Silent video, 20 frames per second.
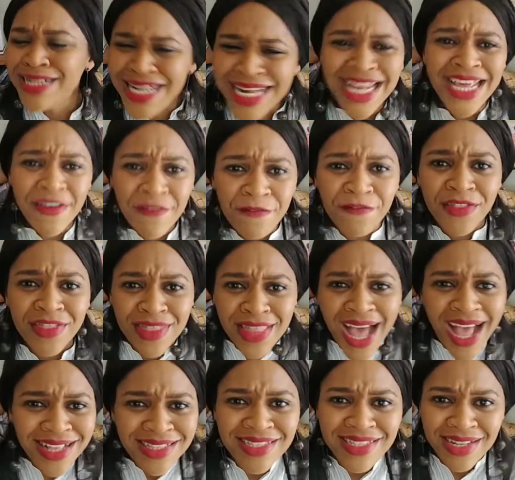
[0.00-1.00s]
Live
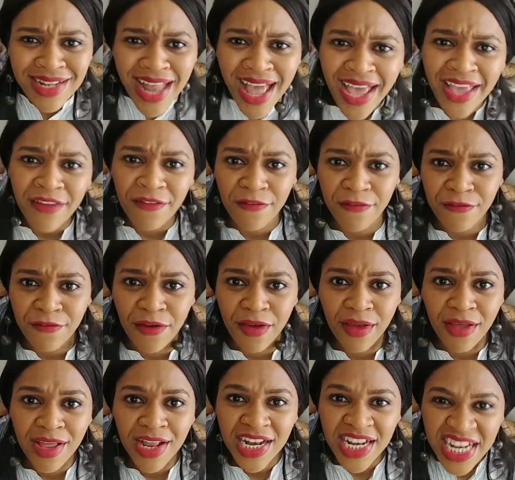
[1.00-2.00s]
that life.
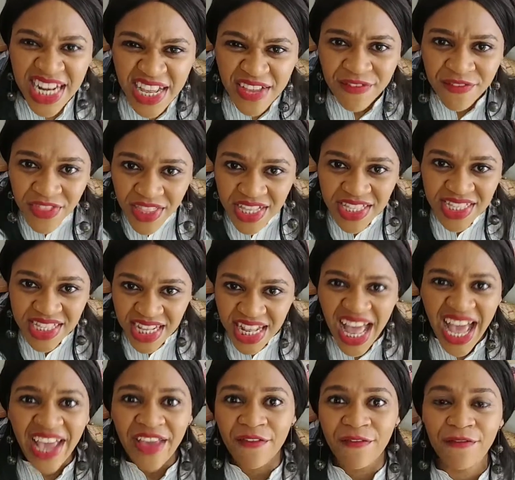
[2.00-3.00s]
Live this
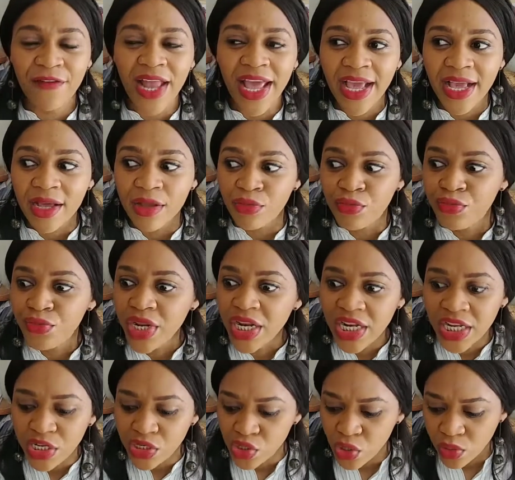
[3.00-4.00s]
life. Like,
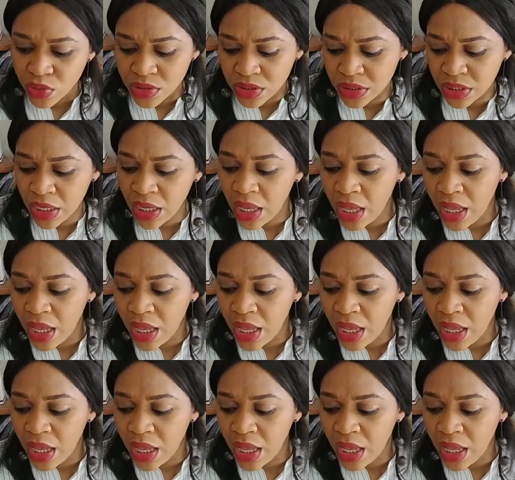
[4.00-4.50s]
really don't